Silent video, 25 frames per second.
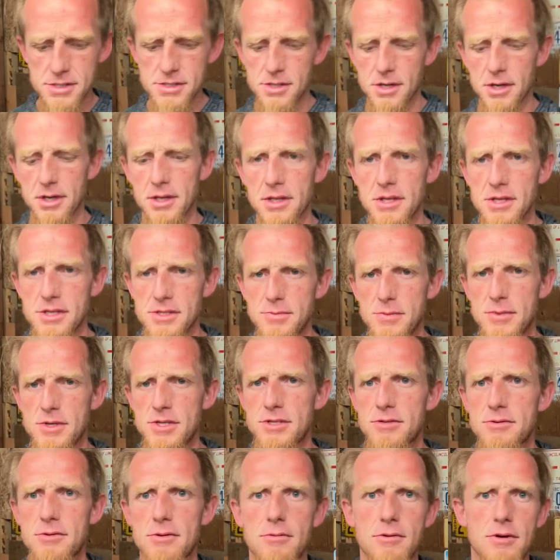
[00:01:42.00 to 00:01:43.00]
look at this
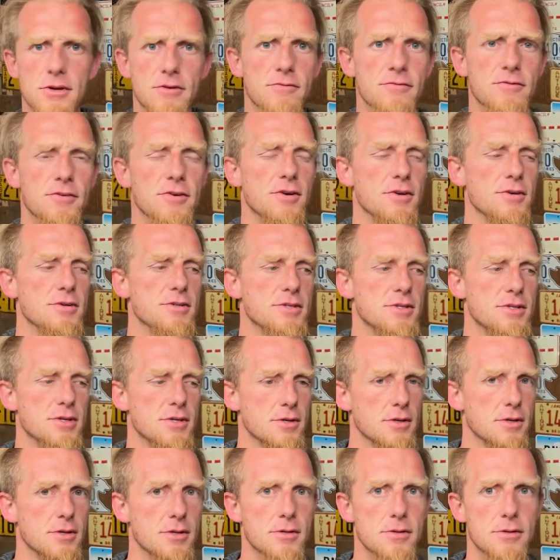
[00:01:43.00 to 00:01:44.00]
mystery one first.
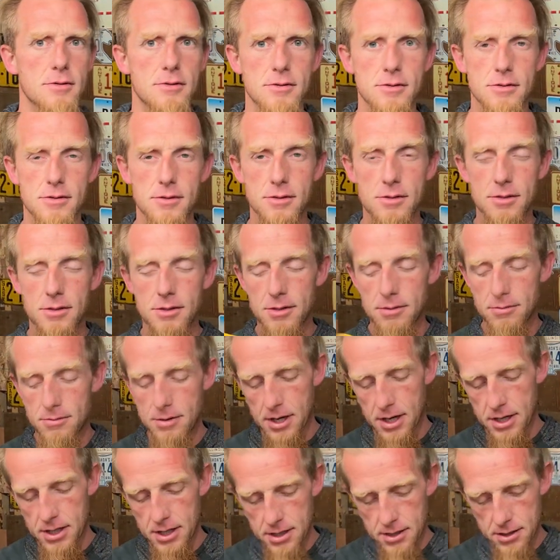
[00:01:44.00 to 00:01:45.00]
You
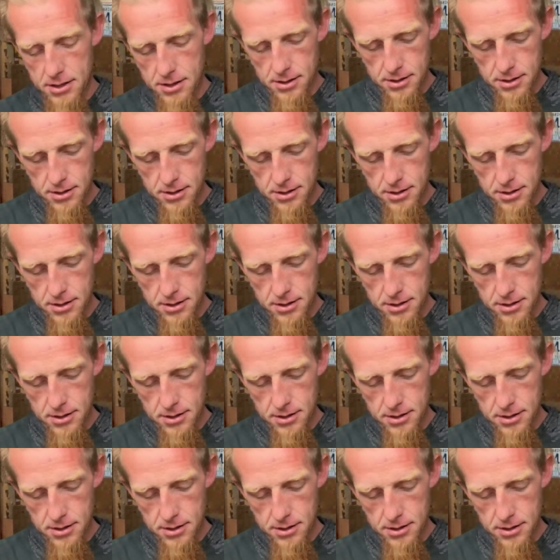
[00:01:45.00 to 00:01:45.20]
ready?